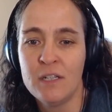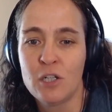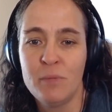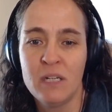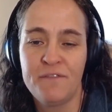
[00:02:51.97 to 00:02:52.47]

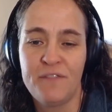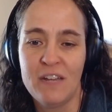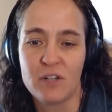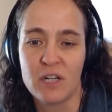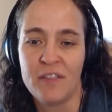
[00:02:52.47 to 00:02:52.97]
do me a
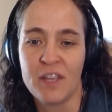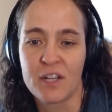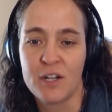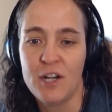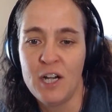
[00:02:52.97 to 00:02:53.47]
favor in the
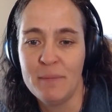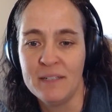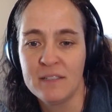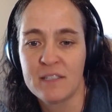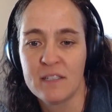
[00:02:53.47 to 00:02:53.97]

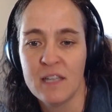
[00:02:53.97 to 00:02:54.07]
comments.